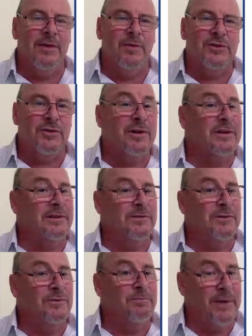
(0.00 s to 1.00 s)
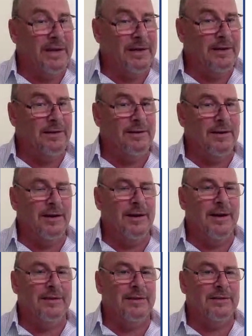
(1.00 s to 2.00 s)
We're trying to do better
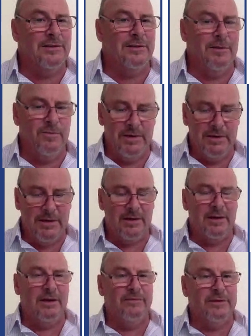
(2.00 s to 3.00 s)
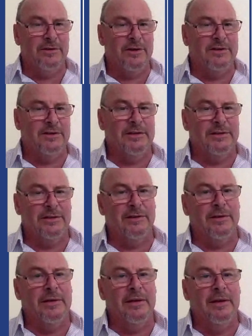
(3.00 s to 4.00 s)
at this time when COVID-19 is
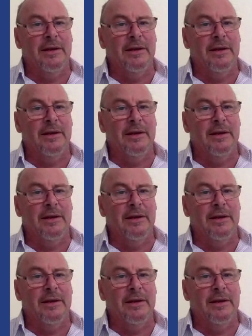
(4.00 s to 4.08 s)
on.